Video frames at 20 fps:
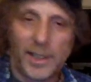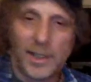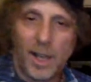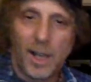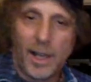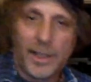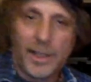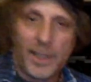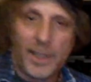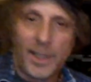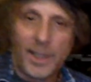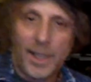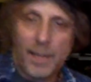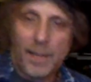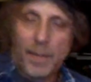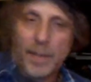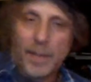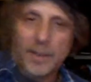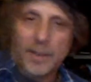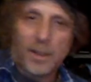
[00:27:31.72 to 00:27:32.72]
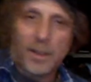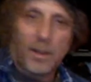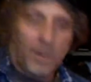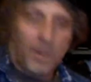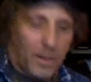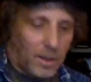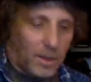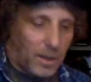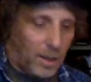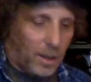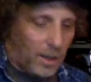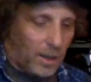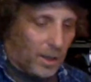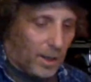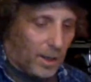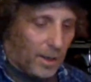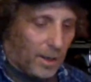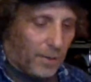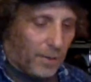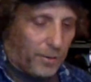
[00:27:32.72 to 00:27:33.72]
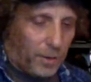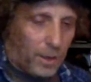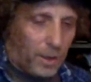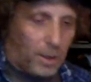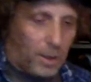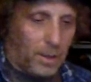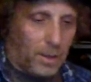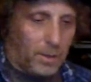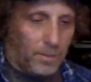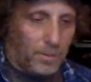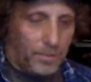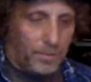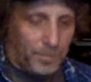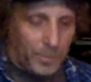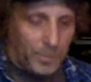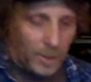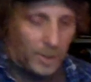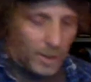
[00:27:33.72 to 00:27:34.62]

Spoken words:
90 MXR from